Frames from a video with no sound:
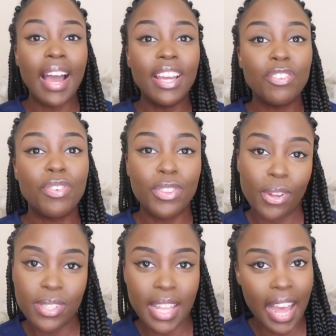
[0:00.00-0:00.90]
And for
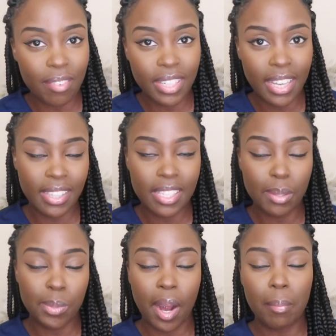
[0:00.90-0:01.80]
those that haven't hit that
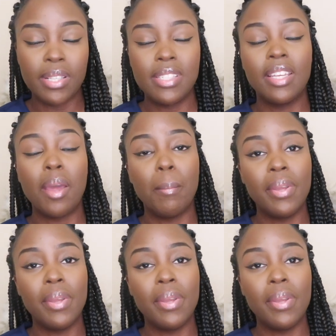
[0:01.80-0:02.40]
subscribe button,